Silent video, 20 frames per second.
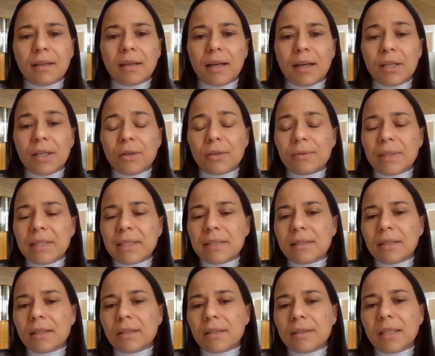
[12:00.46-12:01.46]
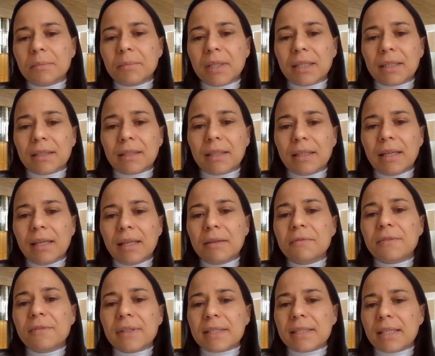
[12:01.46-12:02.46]
I always tell them that
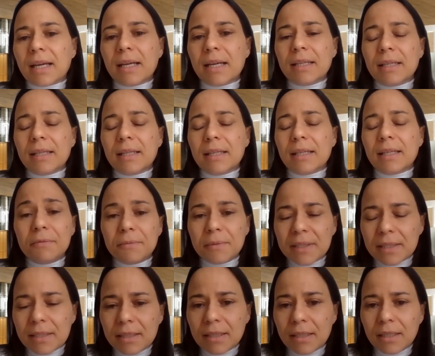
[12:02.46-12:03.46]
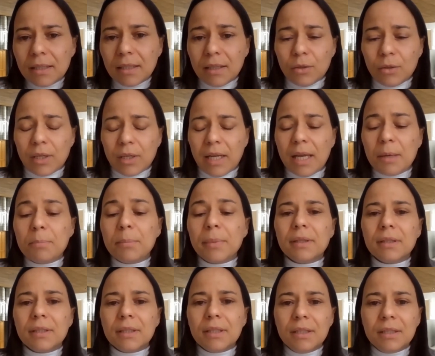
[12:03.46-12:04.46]
empathy
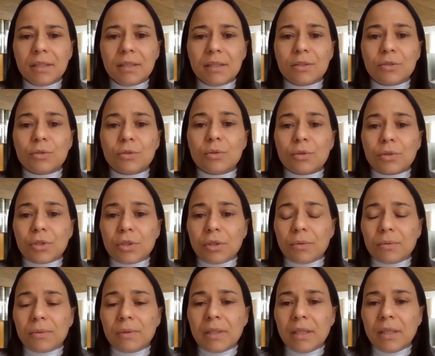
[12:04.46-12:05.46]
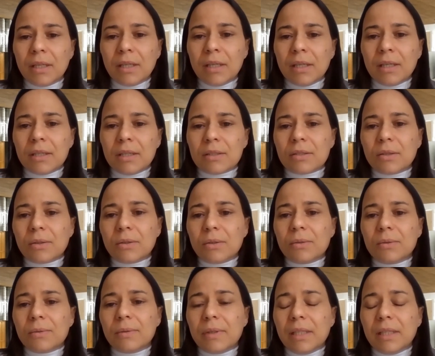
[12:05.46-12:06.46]
is crucial.
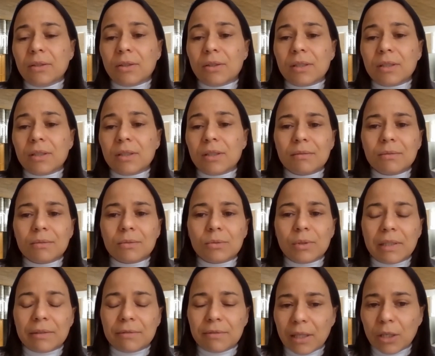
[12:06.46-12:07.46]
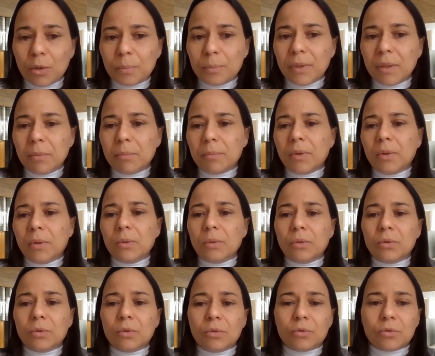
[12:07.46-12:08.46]
So in order to develop
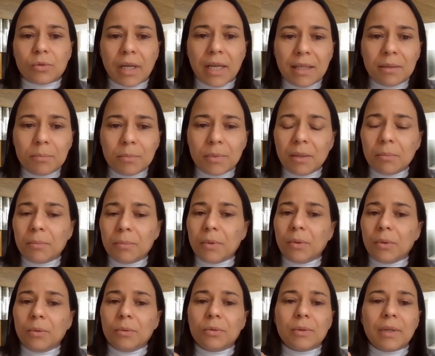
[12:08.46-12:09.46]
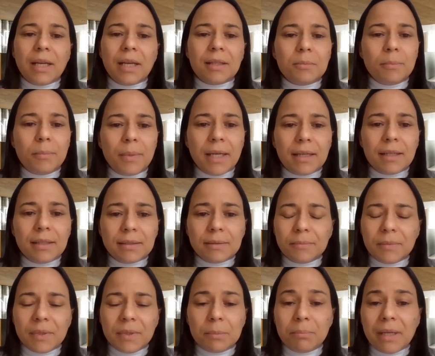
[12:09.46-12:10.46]
people, to train people, to get
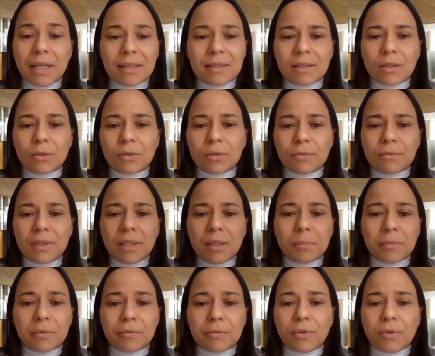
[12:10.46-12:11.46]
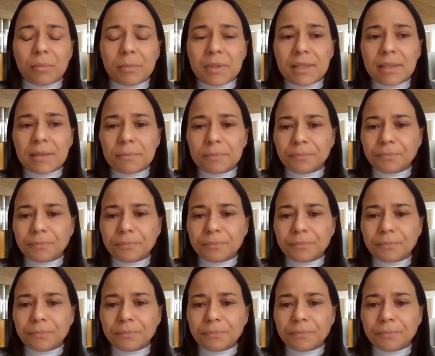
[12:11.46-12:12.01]
the best out of their performance,